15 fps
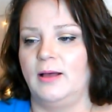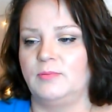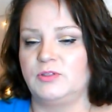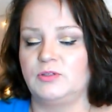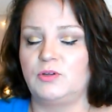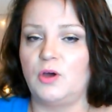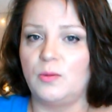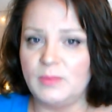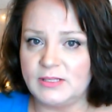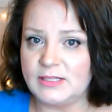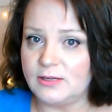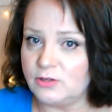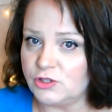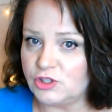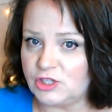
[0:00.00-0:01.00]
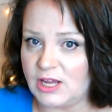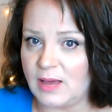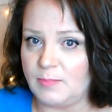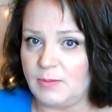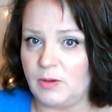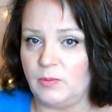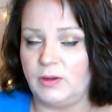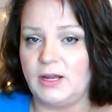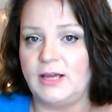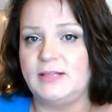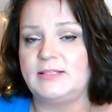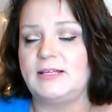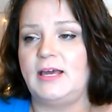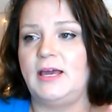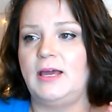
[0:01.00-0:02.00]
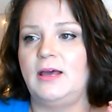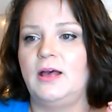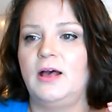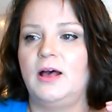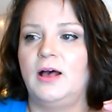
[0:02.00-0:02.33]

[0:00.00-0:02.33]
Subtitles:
So don't misunderstand me. When I say